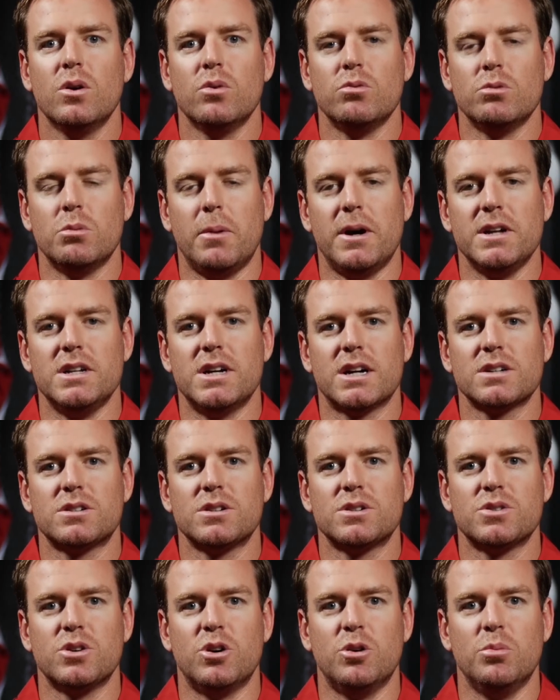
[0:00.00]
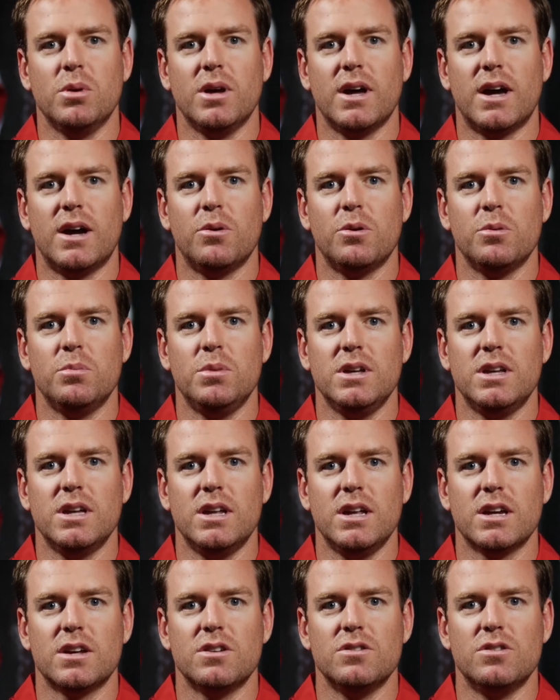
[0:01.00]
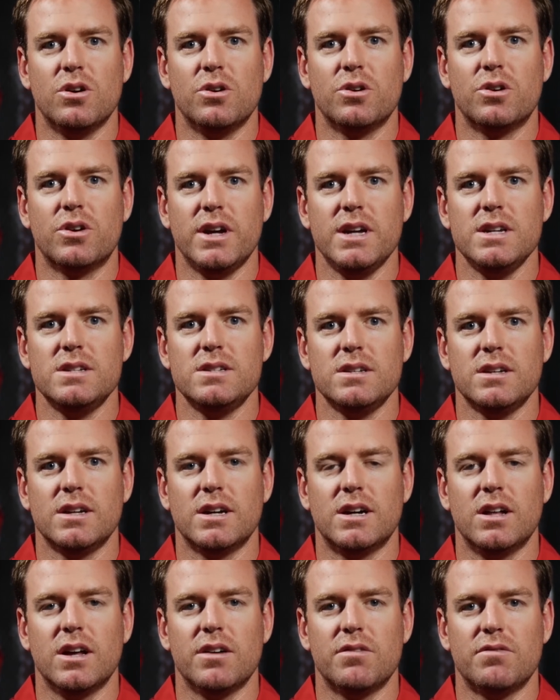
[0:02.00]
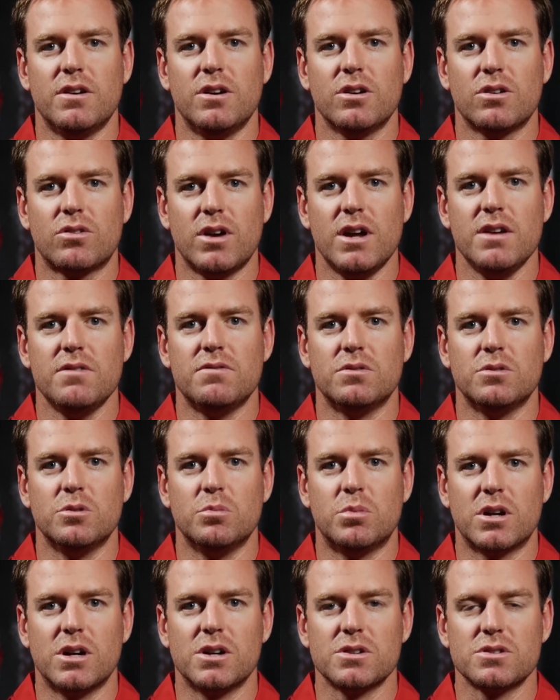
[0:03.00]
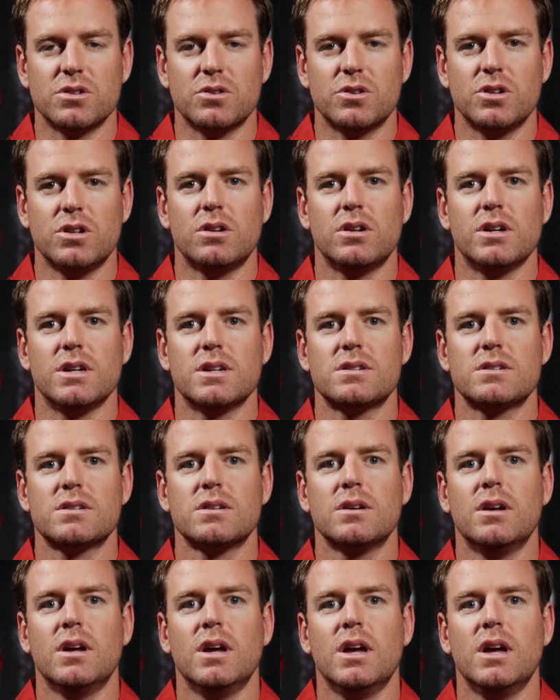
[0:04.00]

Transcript: When my doctor told me I would be getting a donor ACL, I felt grateful but also curious.